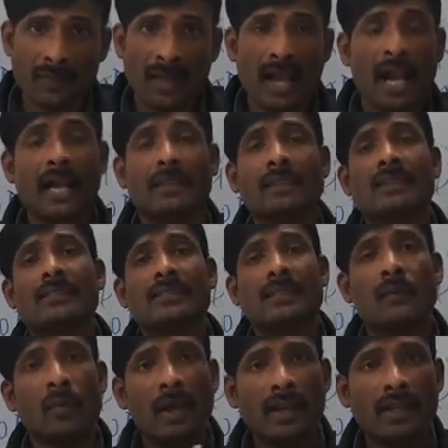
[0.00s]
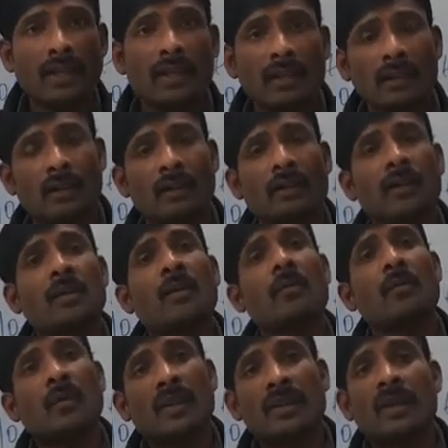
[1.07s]
and then she went there
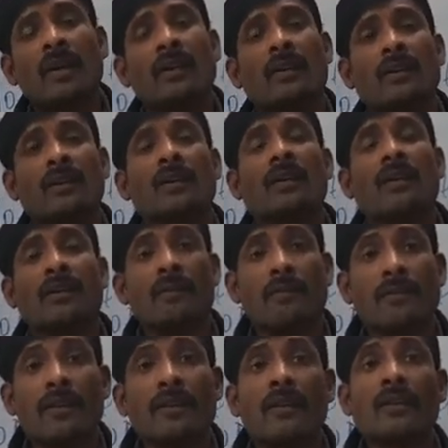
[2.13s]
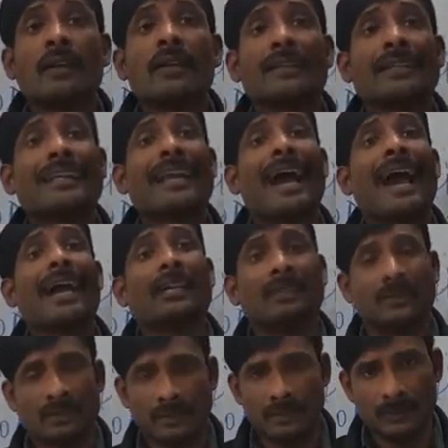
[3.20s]
with her fear-laden
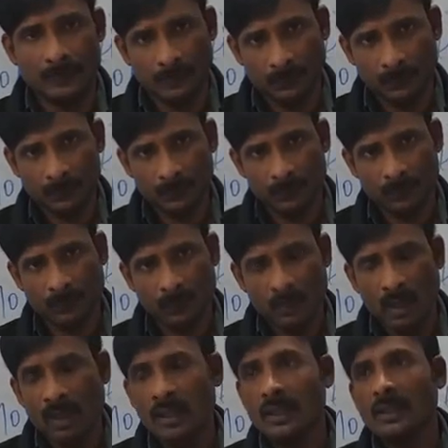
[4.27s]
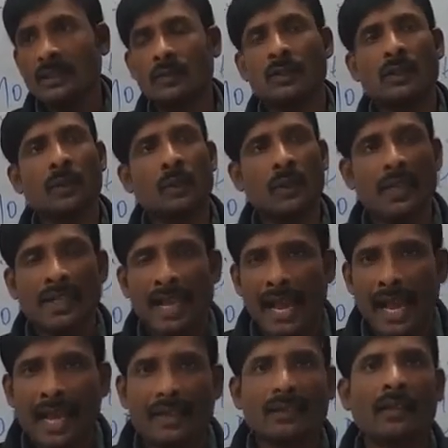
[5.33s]
eyes. She was looking
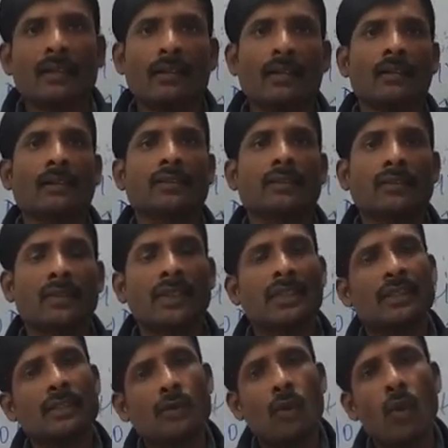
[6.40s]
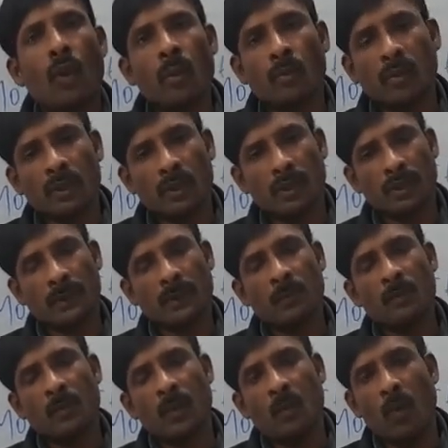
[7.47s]
at the girls with this hope that
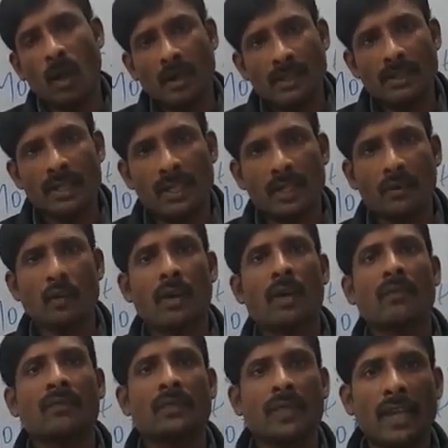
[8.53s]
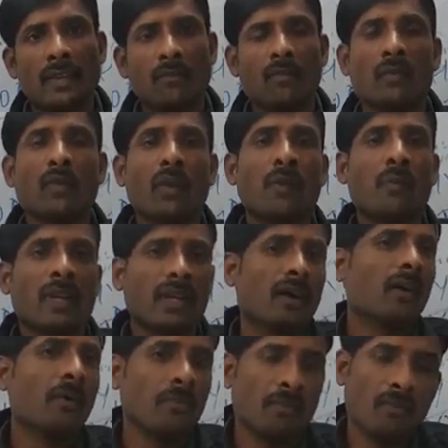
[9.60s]
one day one of them will
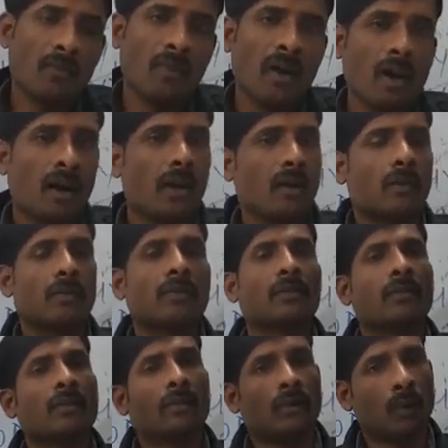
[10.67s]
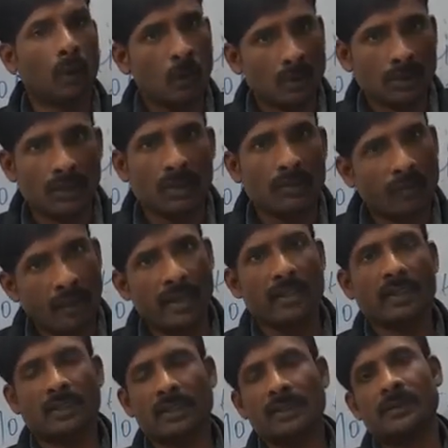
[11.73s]
become her closest
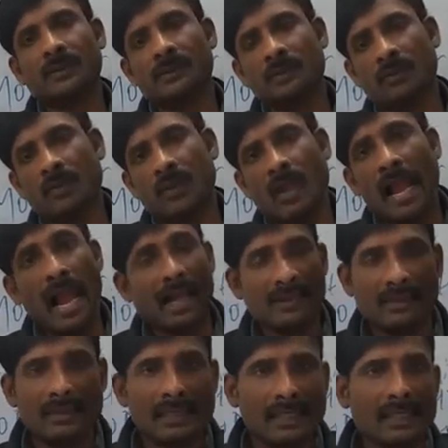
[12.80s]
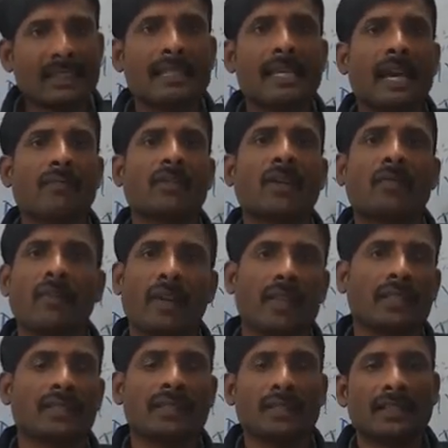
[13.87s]
friend, and she didn't have the friend